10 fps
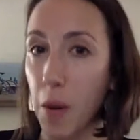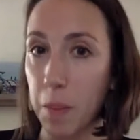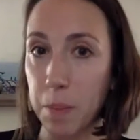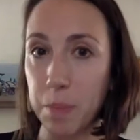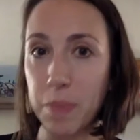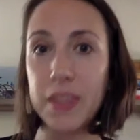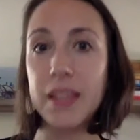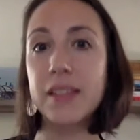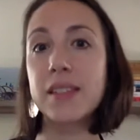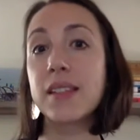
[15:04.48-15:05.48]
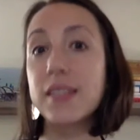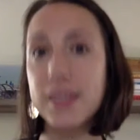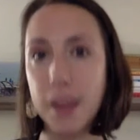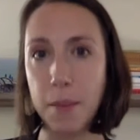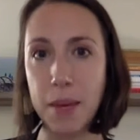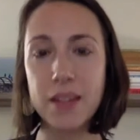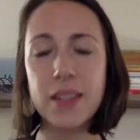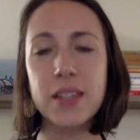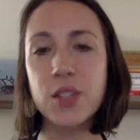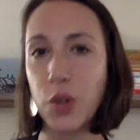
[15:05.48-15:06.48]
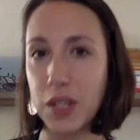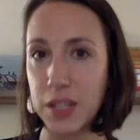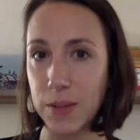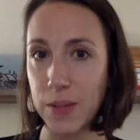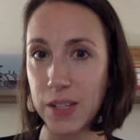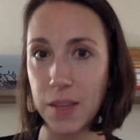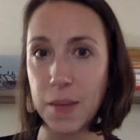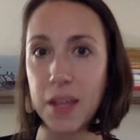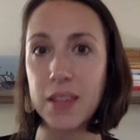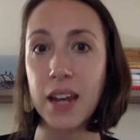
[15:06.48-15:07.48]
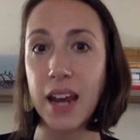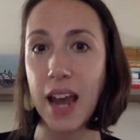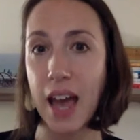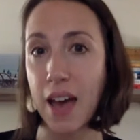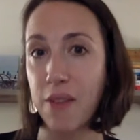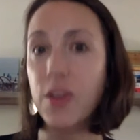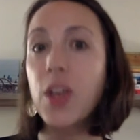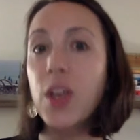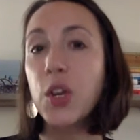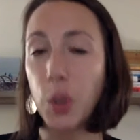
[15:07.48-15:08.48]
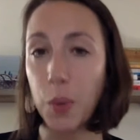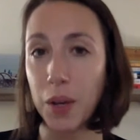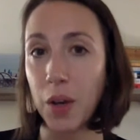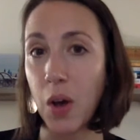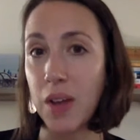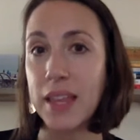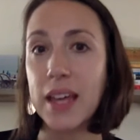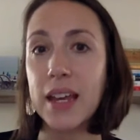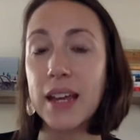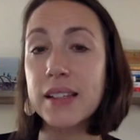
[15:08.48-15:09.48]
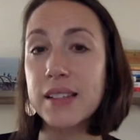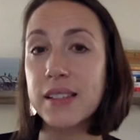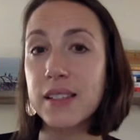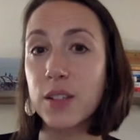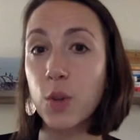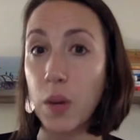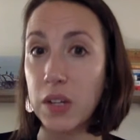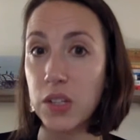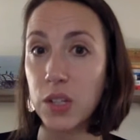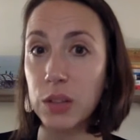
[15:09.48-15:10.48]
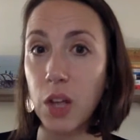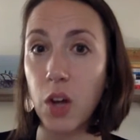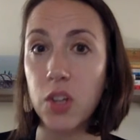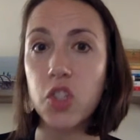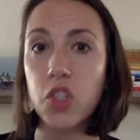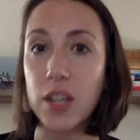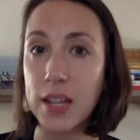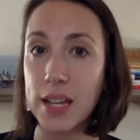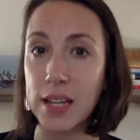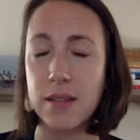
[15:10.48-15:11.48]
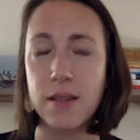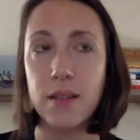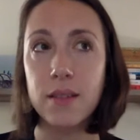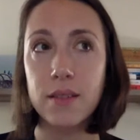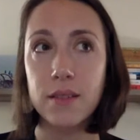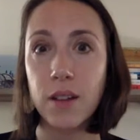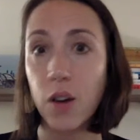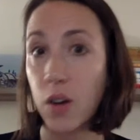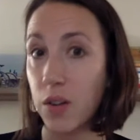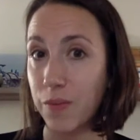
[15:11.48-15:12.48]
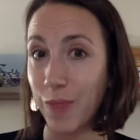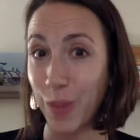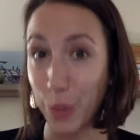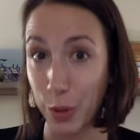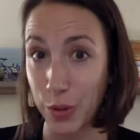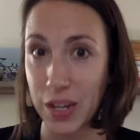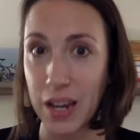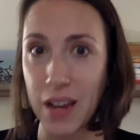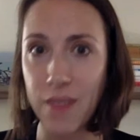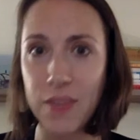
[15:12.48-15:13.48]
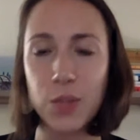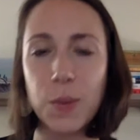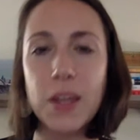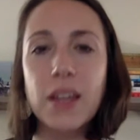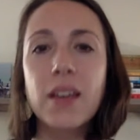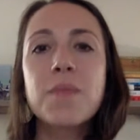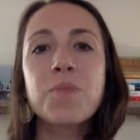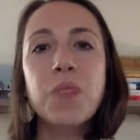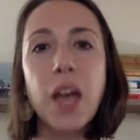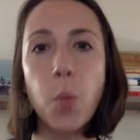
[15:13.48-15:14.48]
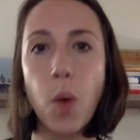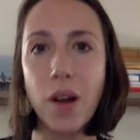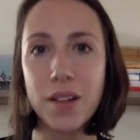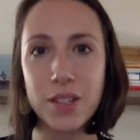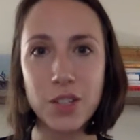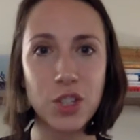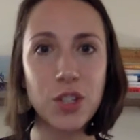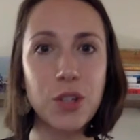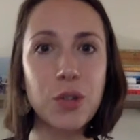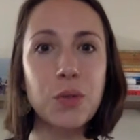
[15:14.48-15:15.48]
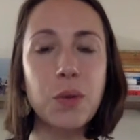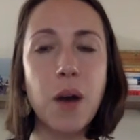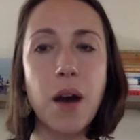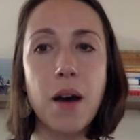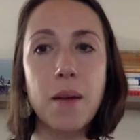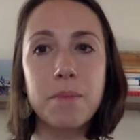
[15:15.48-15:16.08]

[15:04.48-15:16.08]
from this summit, this creativity summit that I have going on that has going to launch on Thursday of this week, I want to